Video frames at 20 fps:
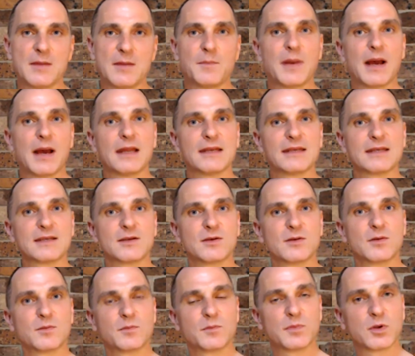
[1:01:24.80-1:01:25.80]
But
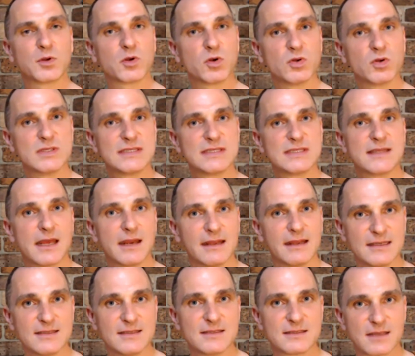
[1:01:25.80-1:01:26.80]
because there
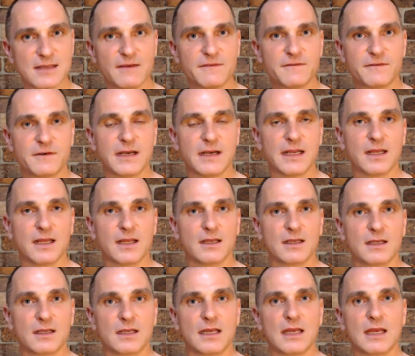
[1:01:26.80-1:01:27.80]
is suffering,
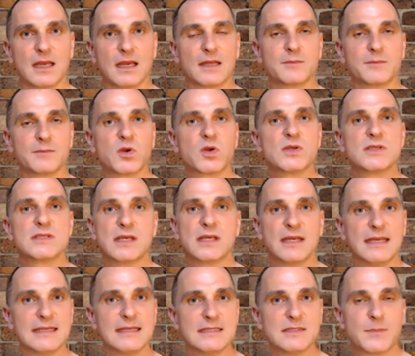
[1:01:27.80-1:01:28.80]
because there
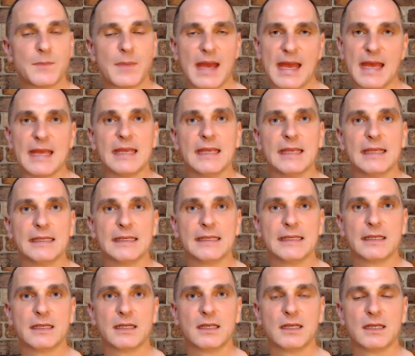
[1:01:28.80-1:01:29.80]
is pain,
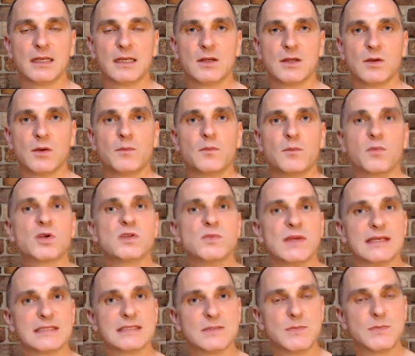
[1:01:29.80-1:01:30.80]
because we
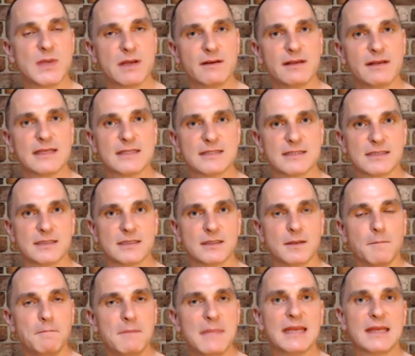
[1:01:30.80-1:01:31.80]
experience it
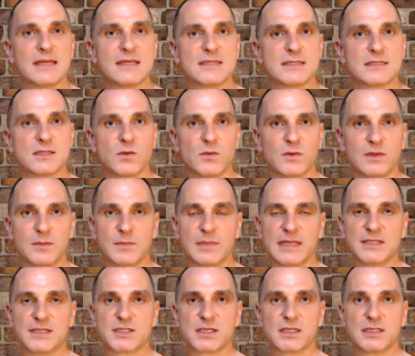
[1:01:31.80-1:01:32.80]
mixed with
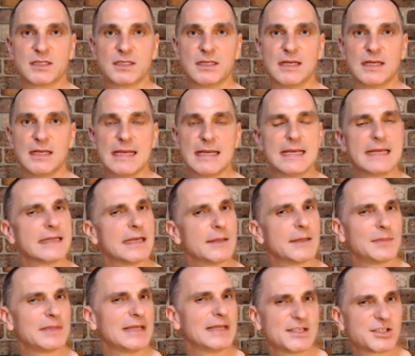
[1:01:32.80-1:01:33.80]
pleasure,
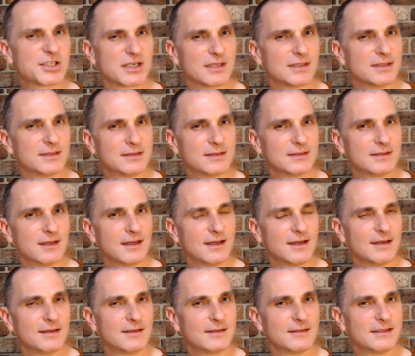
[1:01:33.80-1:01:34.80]
that pleasure
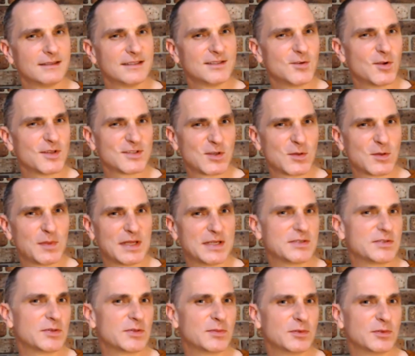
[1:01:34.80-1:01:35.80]
is not so
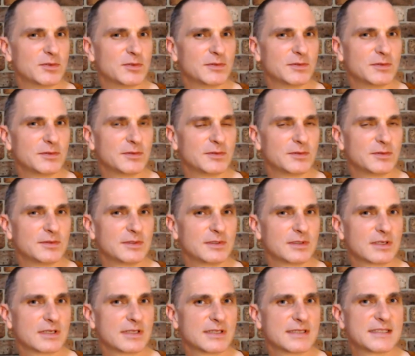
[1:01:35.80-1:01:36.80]
pleasurable,
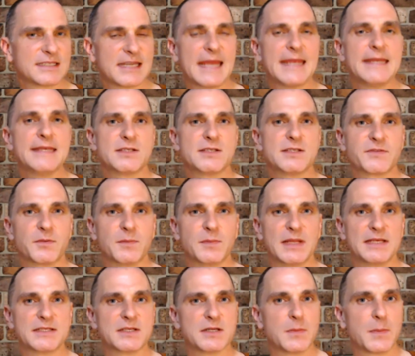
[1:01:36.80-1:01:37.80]
because it changes from
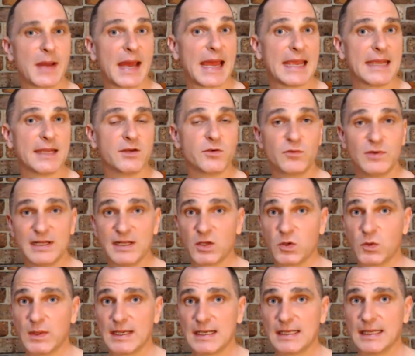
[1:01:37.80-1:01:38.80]
pleasure to pain really
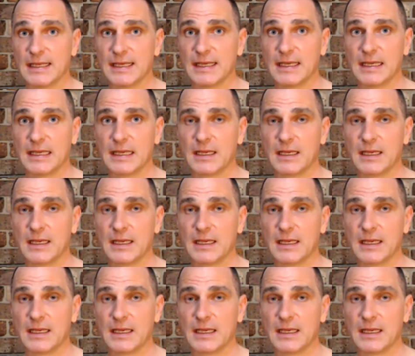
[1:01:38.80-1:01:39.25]
quickly.